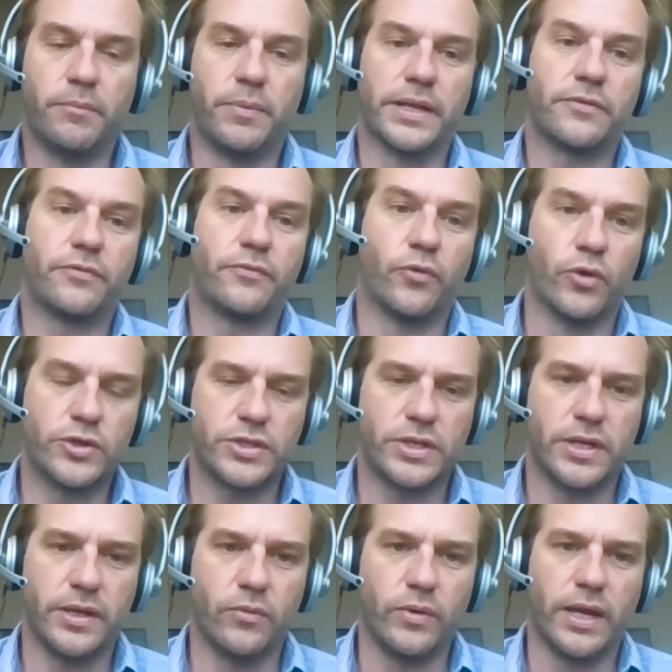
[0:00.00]
But
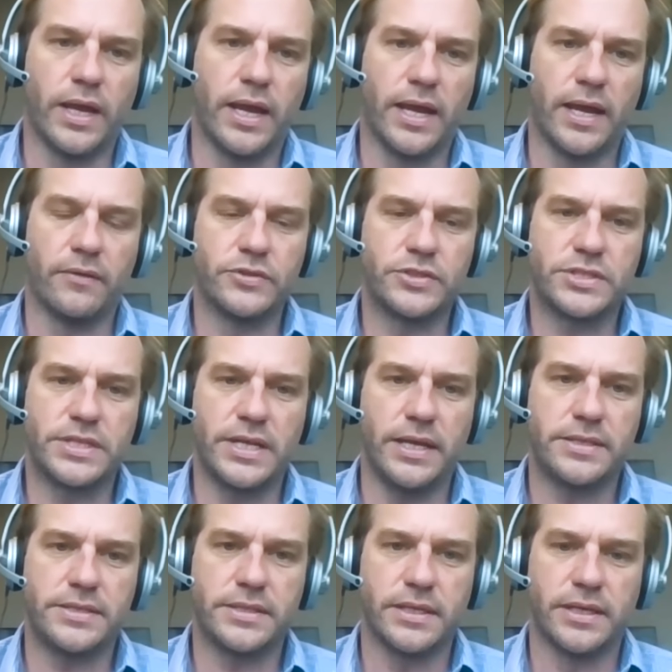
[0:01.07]
fortunately, we have
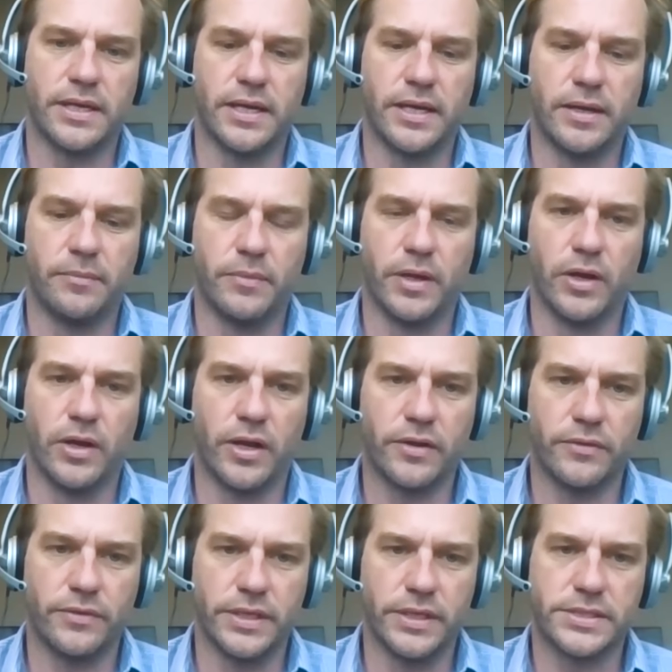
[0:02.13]
staked um, a lot
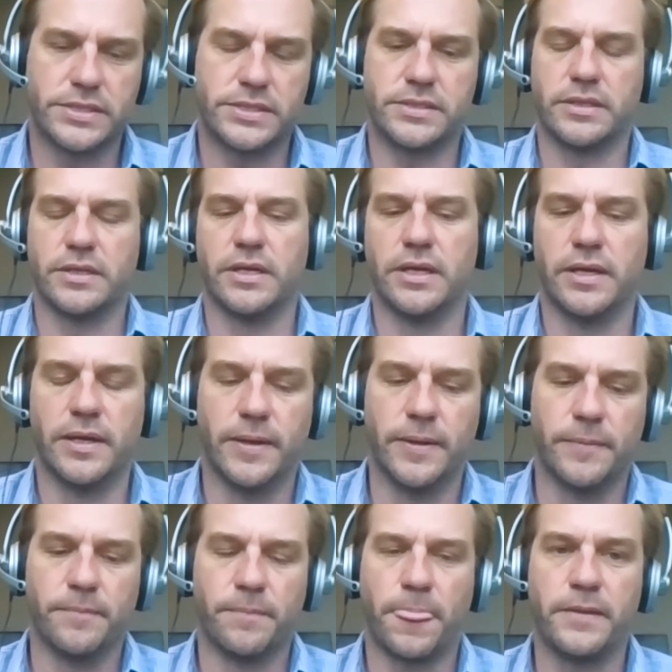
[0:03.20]
of this
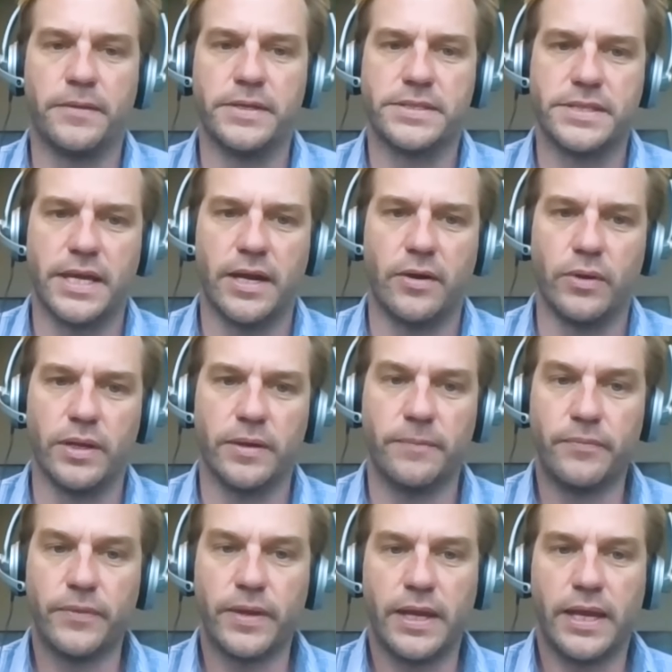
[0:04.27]
um, this area,